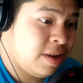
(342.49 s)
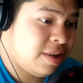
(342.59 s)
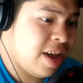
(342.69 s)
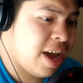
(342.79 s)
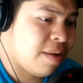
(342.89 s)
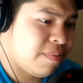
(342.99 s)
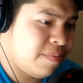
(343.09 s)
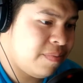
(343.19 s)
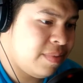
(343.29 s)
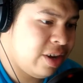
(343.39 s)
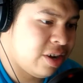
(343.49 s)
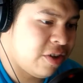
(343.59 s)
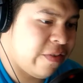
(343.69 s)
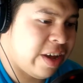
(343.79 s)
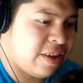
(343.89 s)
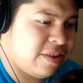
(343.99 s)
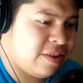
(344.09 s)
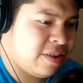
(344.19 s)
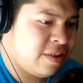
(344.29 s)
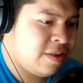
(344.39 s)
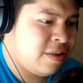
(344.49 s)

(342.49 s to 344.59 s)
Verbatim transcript: Damn. Look at those fangs.